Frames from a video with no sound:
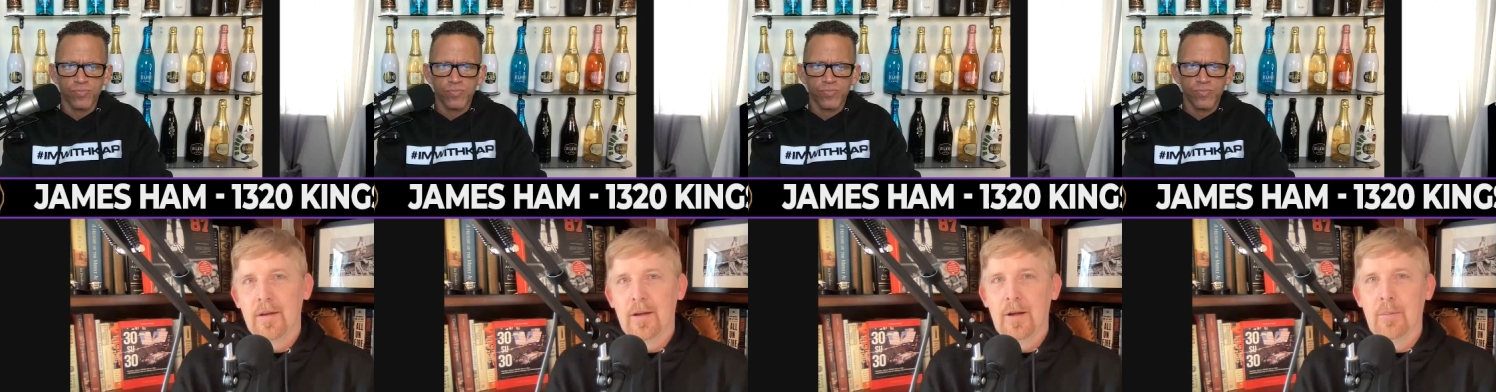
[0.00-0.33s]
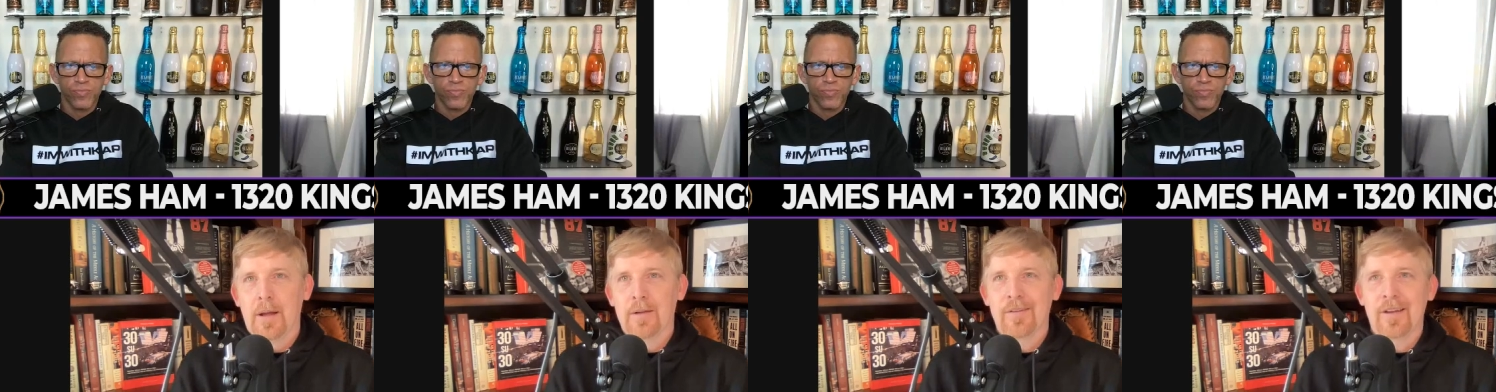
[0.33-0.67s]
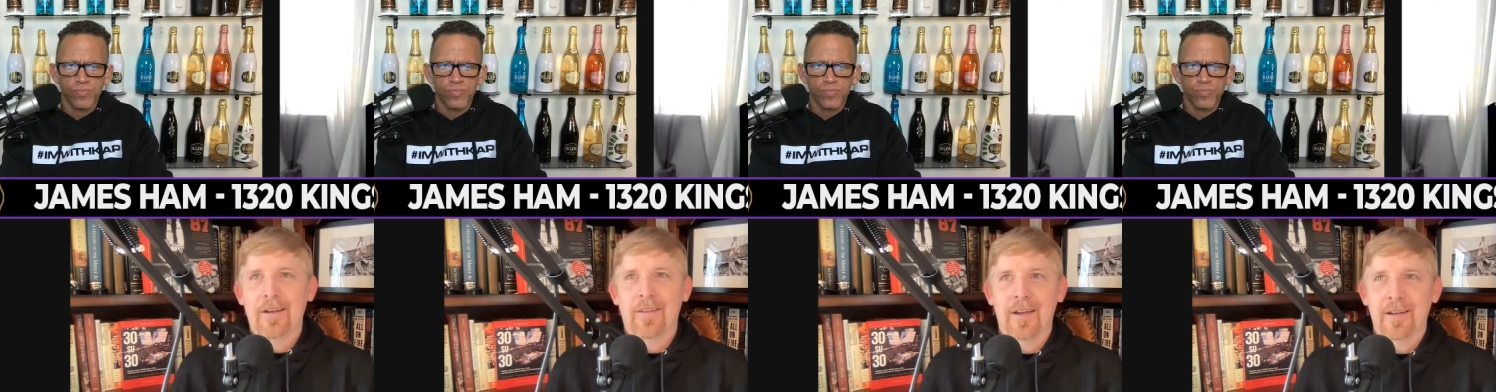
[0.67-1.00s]
Speaker 1: Um,
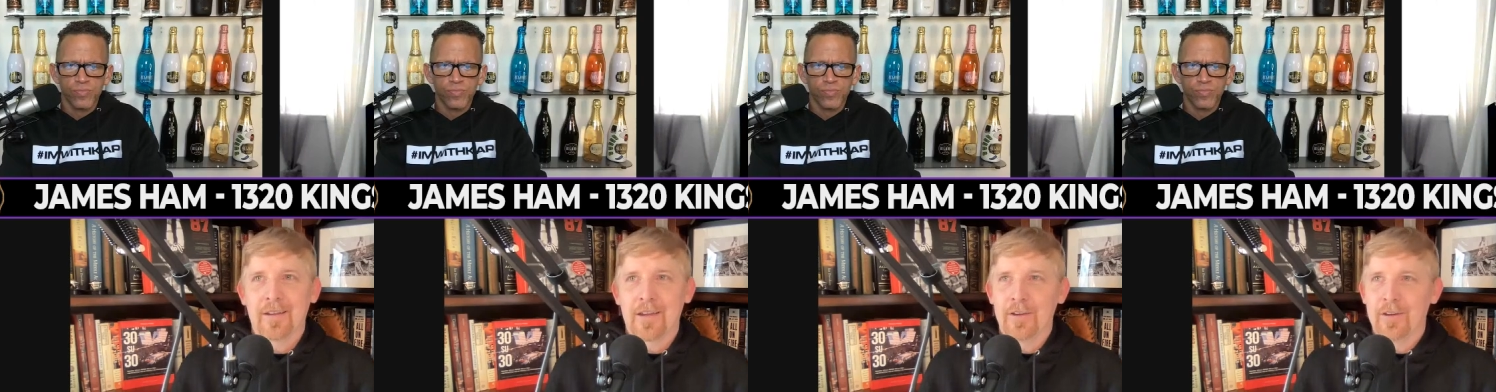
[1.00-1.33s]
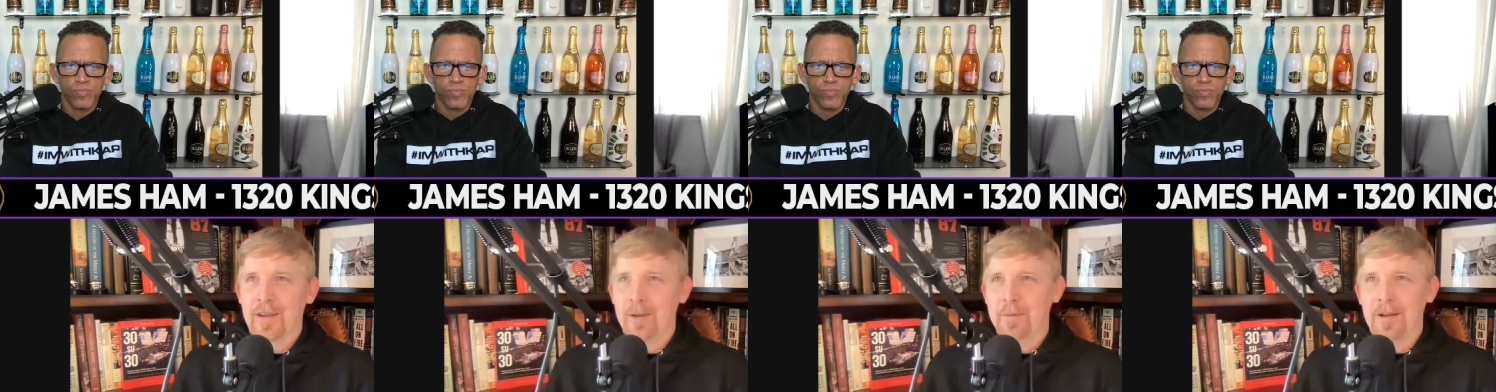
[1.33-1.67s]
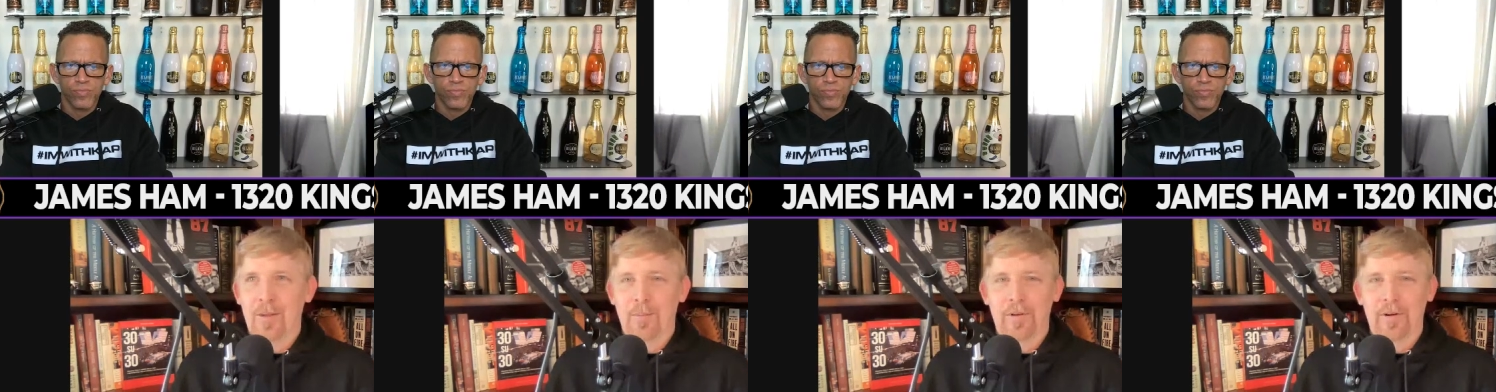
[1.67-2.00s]
outside of that, can you name
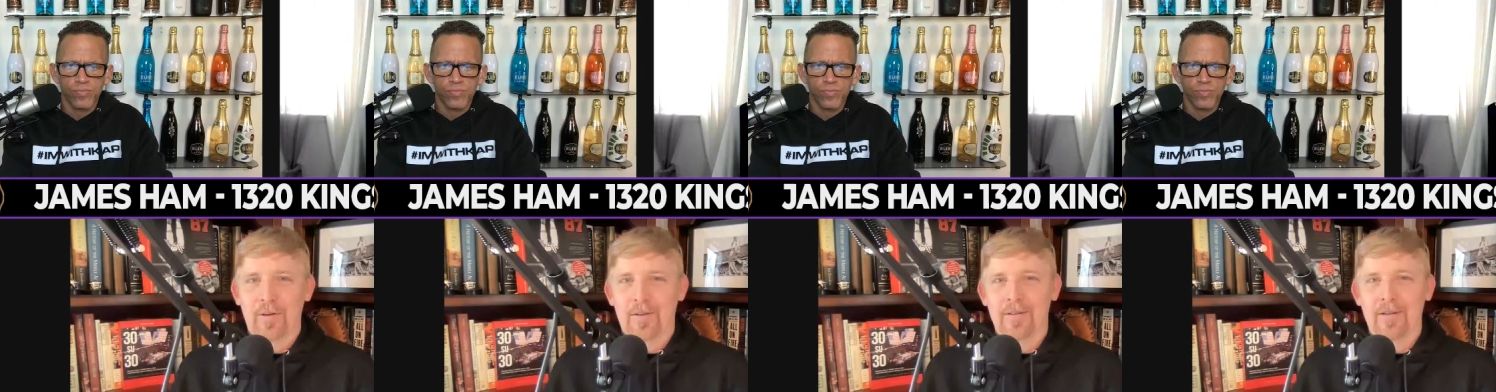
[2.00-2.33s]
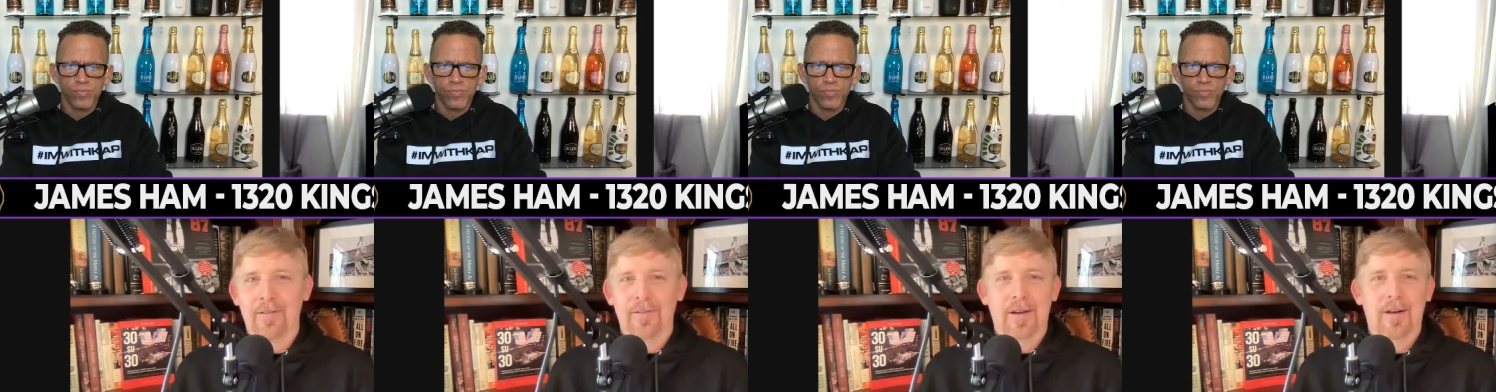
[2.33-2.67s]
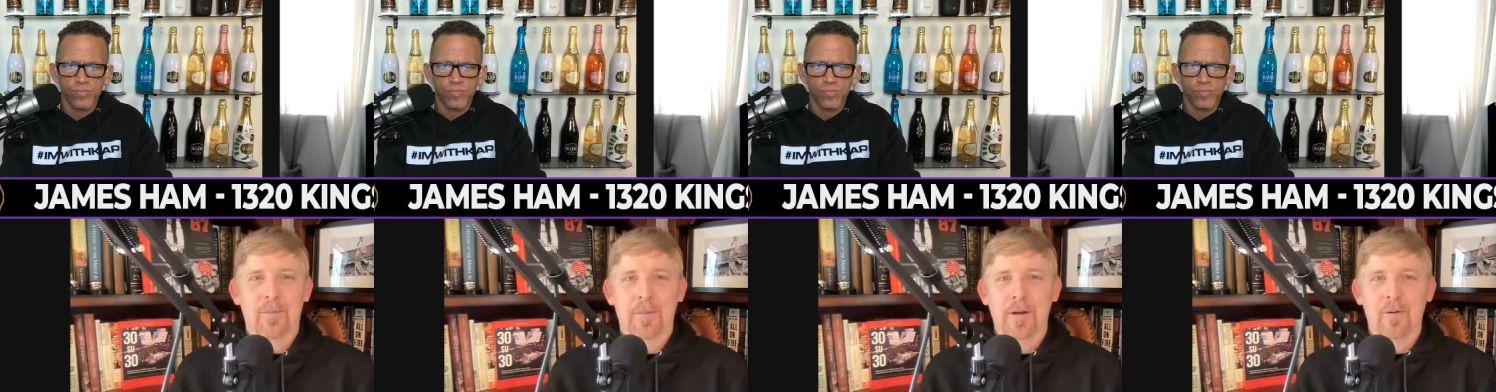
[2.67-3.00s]
another player that left
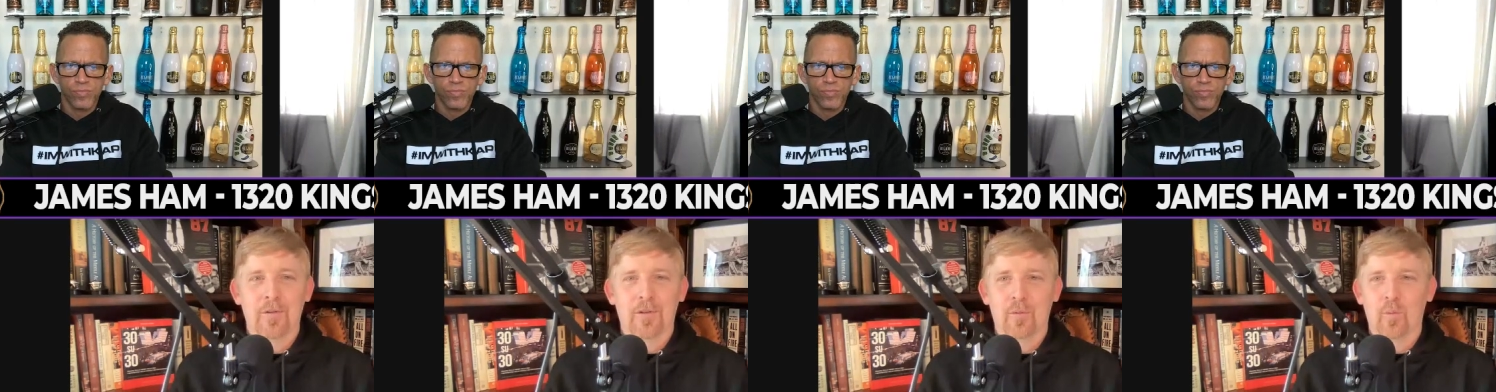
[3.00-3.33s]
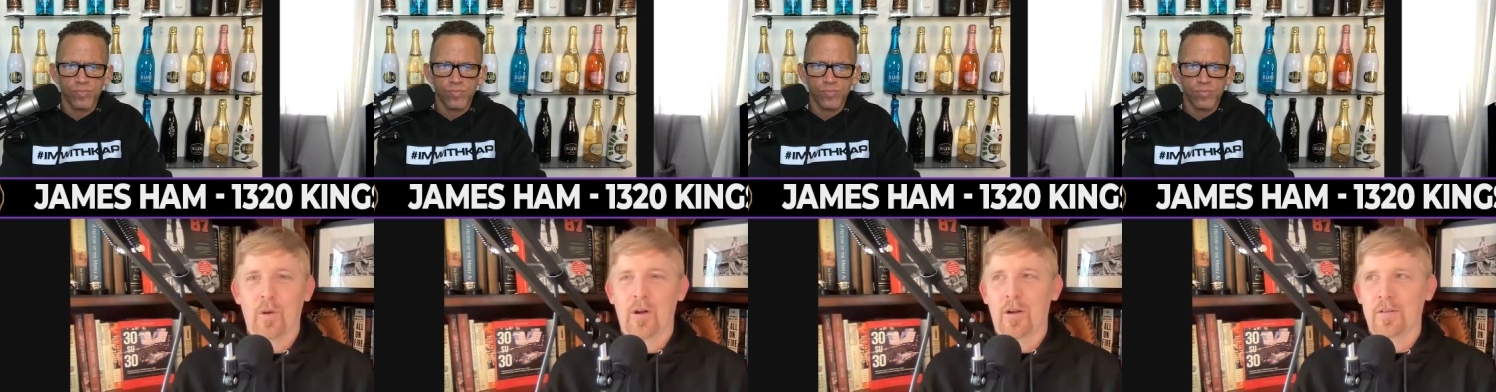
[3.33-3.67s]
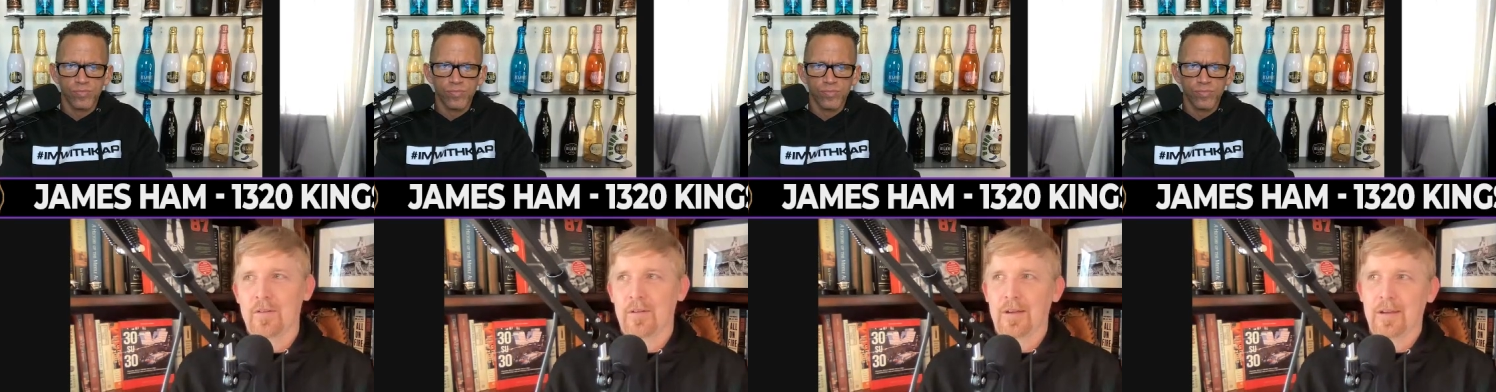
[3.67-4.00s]
Sacramento and just went on
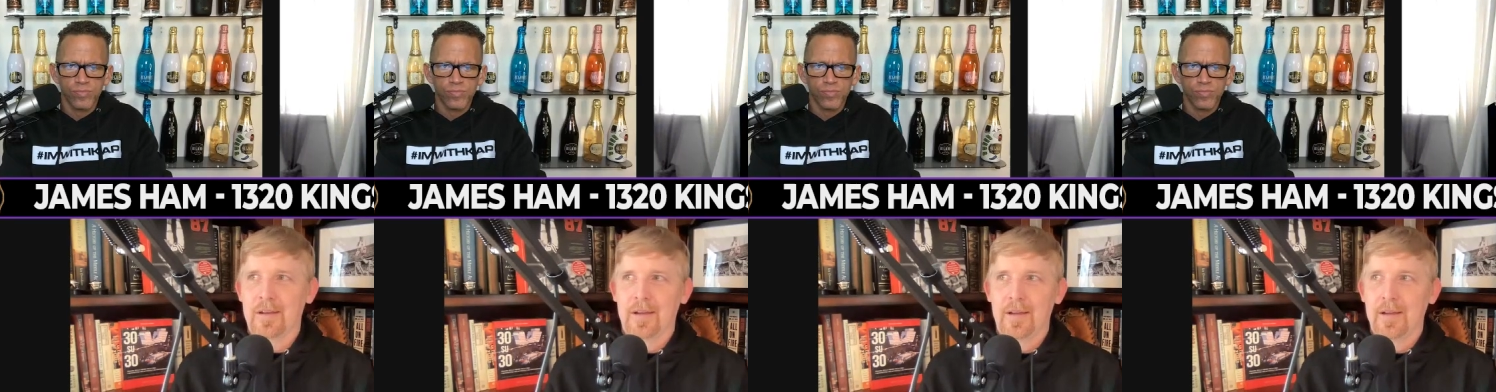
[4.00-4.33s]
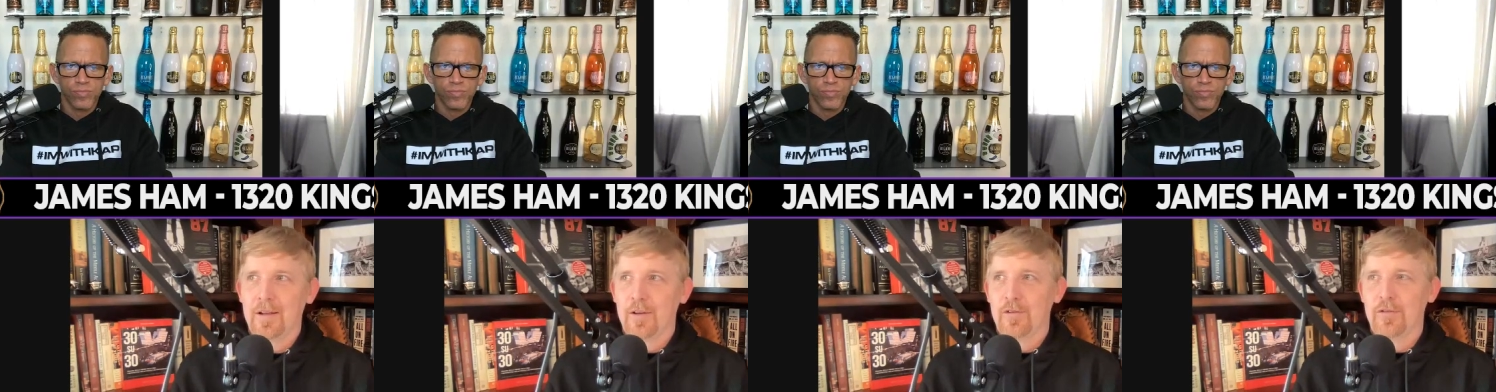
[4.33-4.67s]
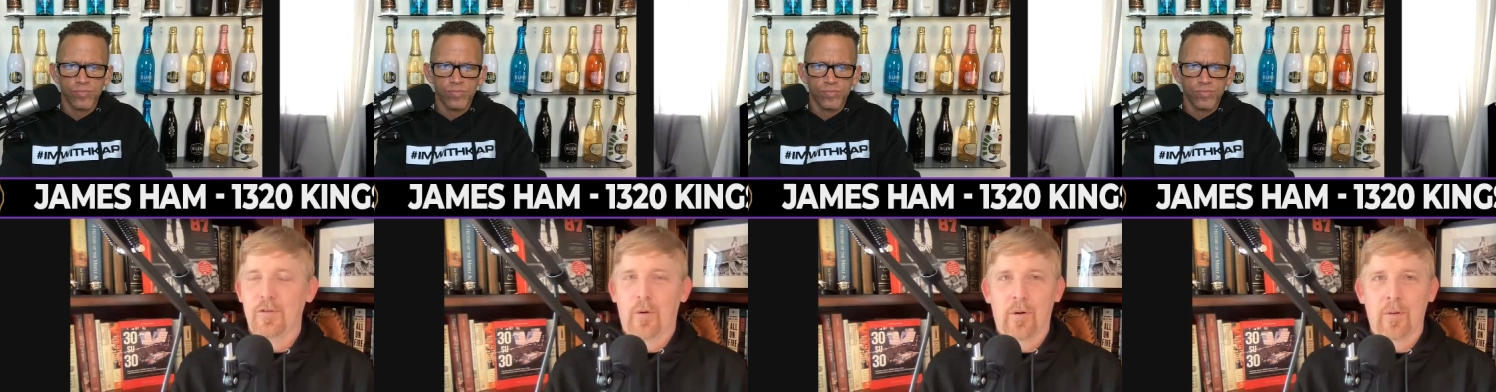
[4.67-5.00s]
to, like,
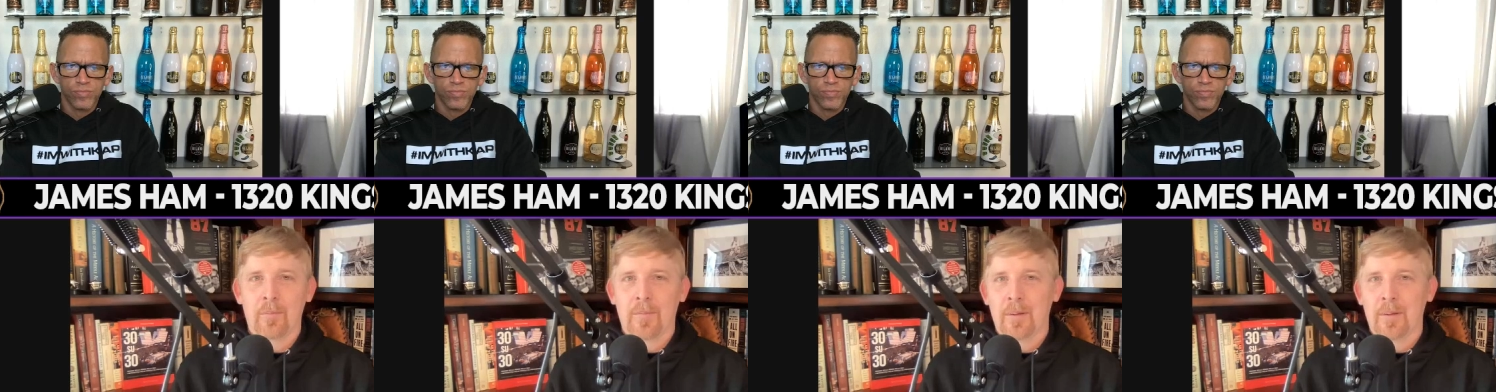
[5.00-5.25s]
stardom?